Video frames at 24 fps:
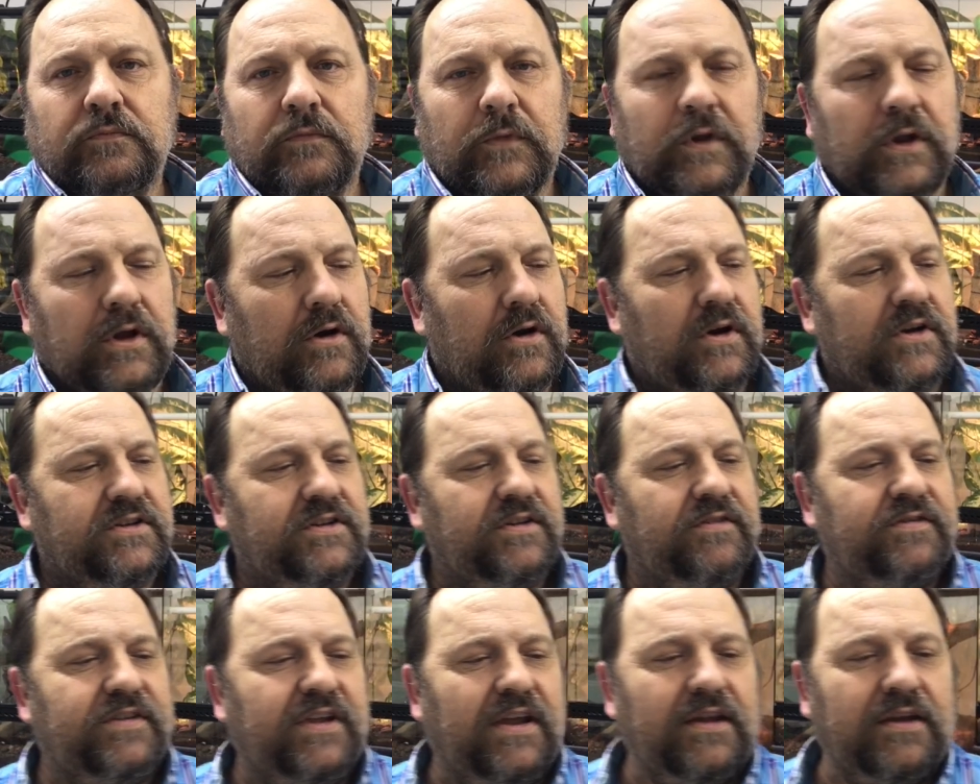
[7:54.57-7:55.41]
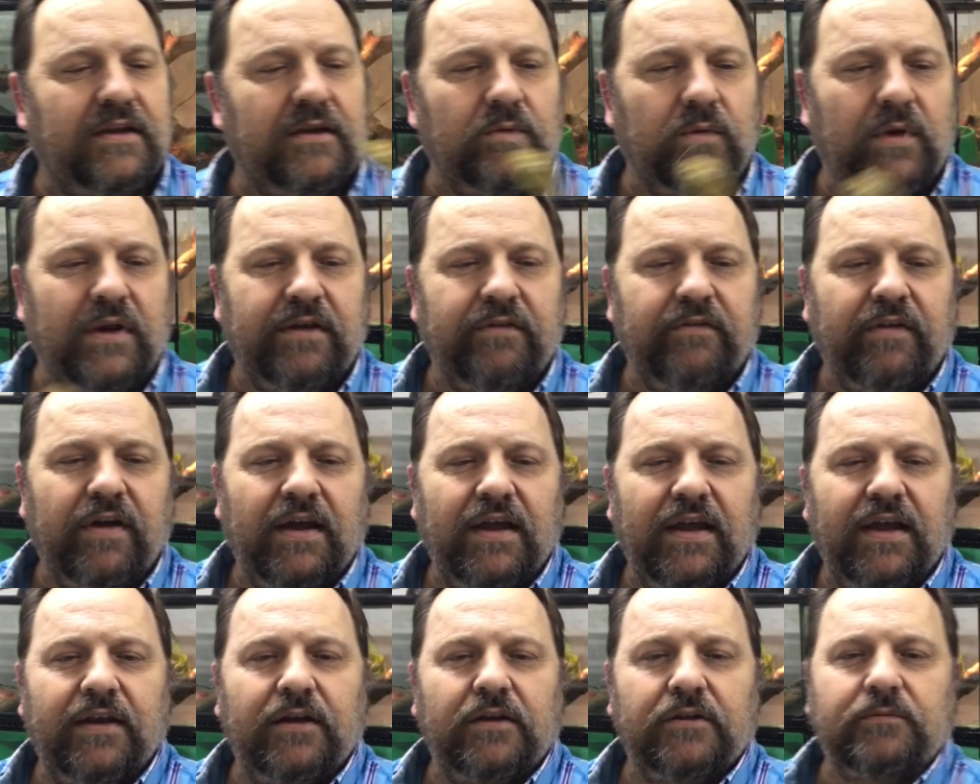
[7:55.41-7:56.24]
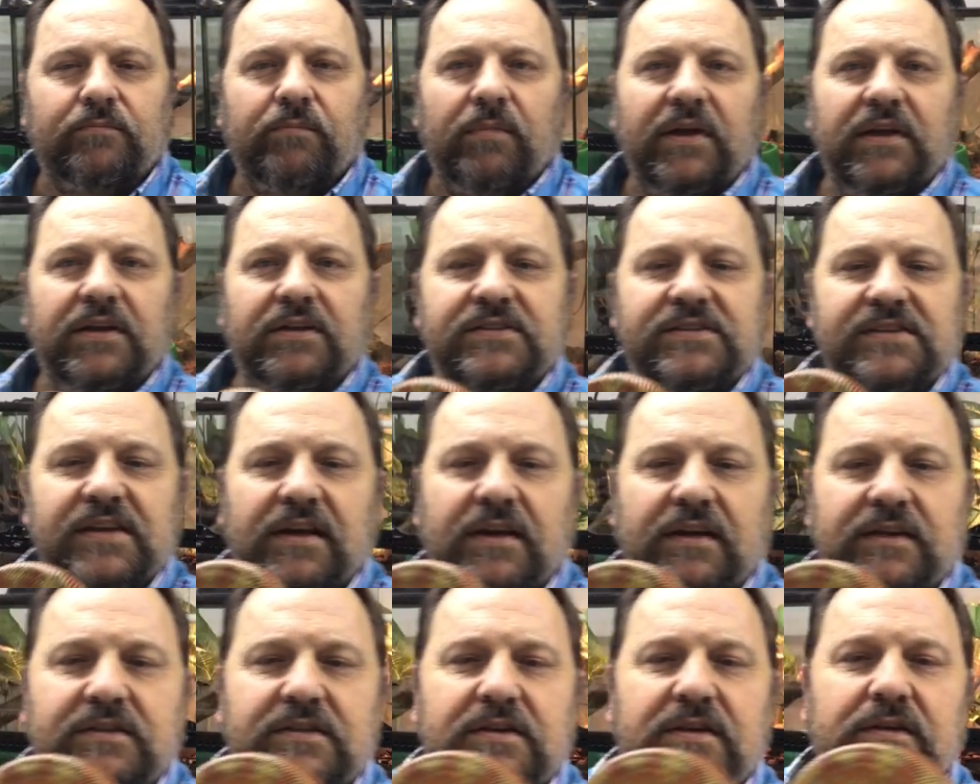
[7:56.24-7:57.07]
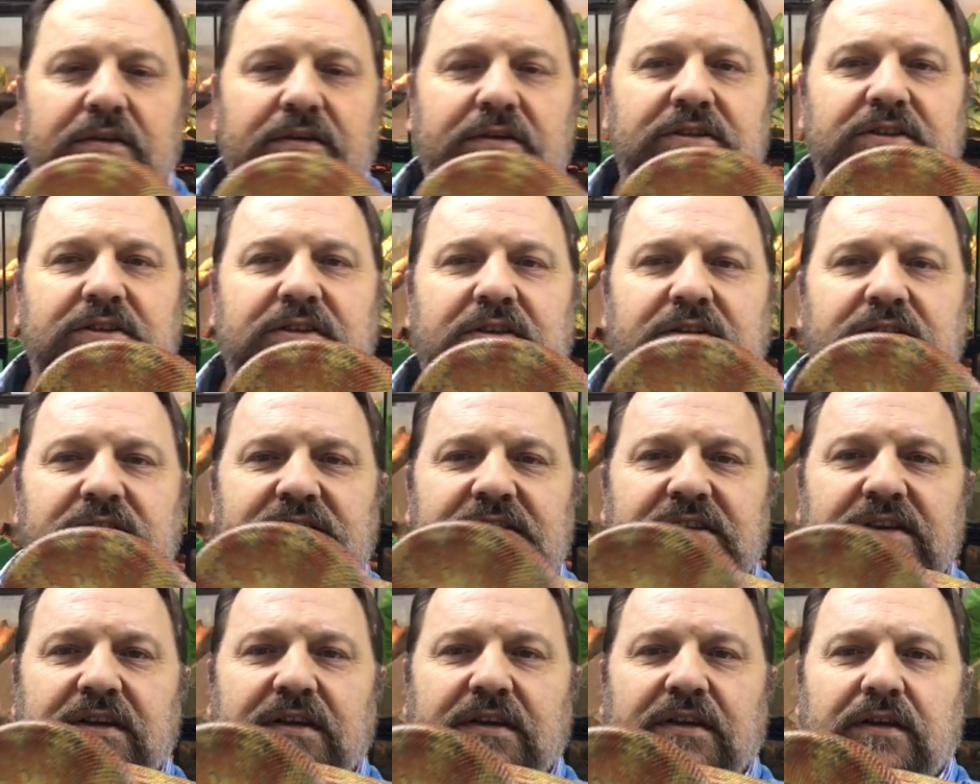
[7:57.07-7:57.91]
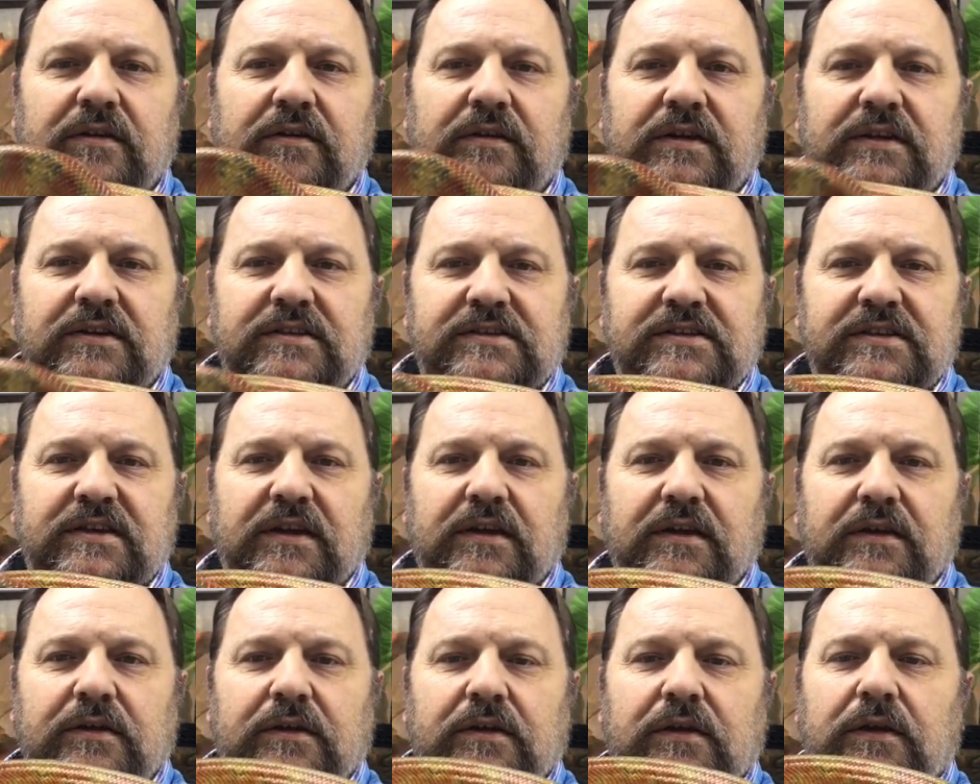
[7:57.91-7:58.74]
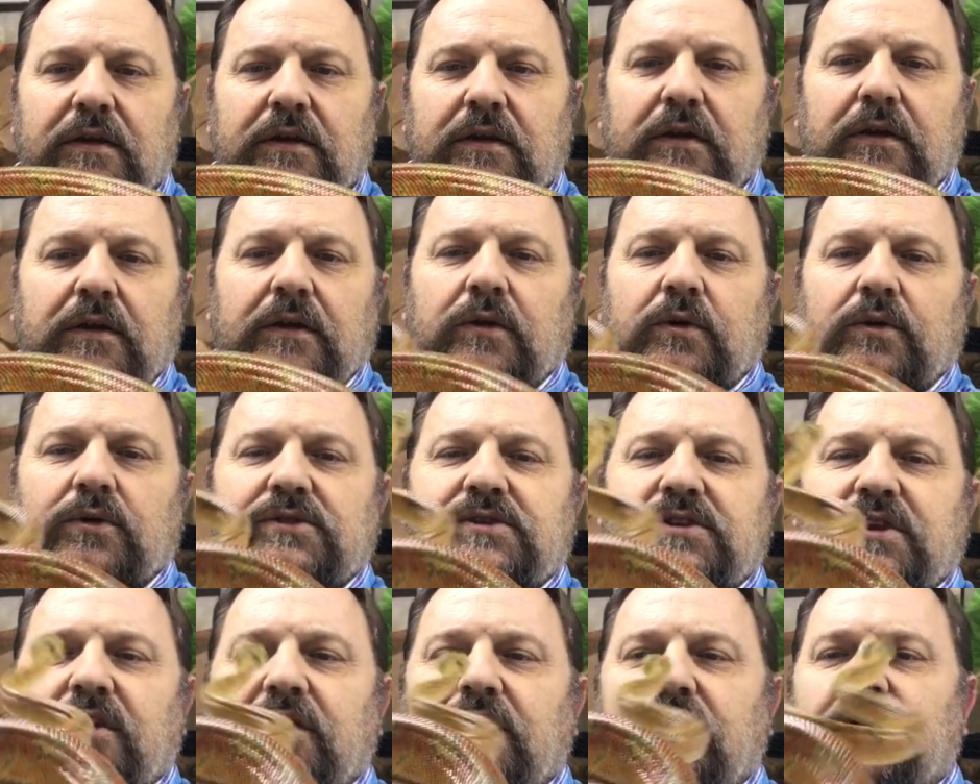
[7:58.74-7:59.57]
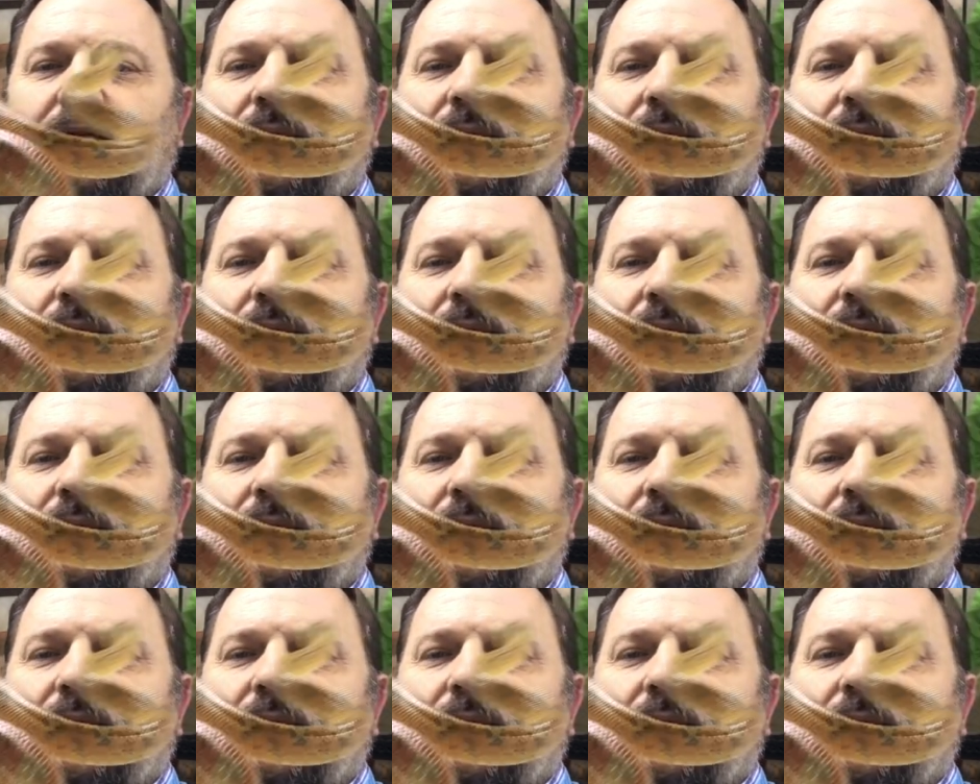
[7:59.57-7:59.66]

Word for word: Right, I've taken one of our adult males out. As you can see, here he is here. Also